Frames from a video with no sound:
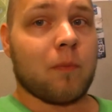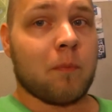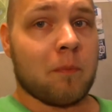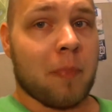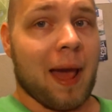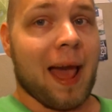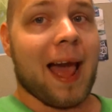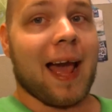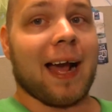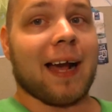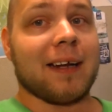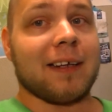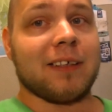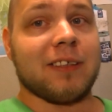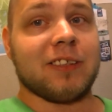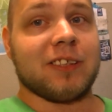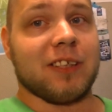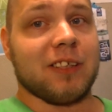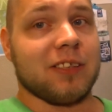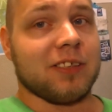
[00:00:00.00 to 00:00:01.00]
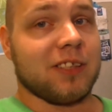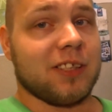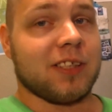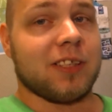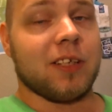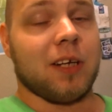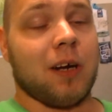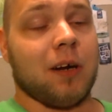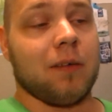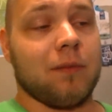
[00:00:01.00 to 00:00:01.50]
bags and
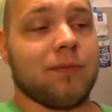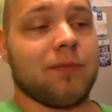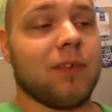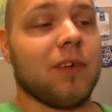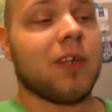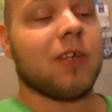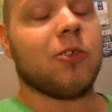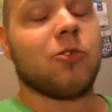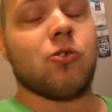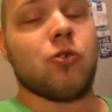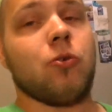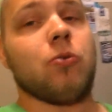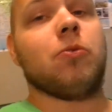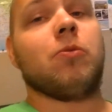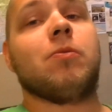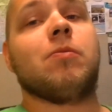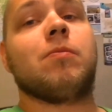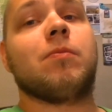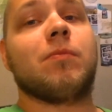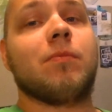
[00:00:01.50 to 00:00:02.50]
stuff to